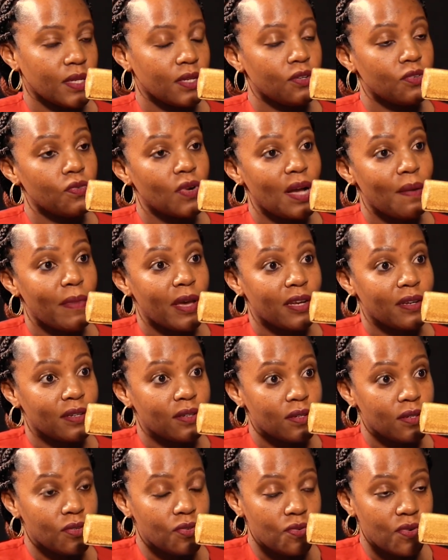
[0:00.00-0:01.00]
to come
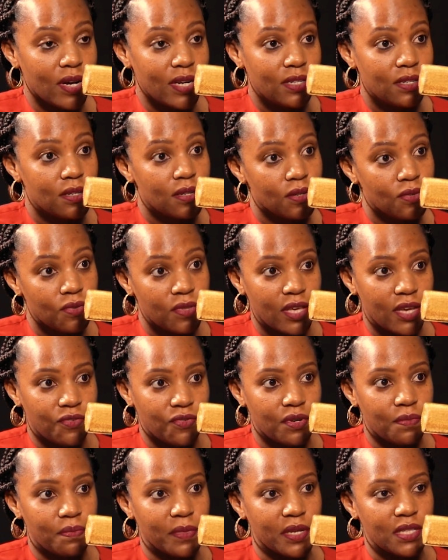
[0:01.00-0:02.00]
and do what? Do their
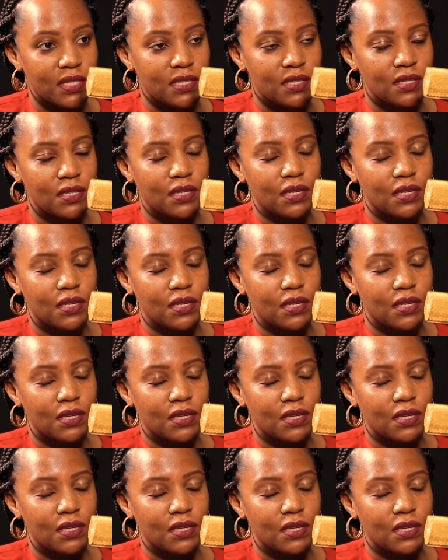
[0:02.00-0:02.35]
treatments.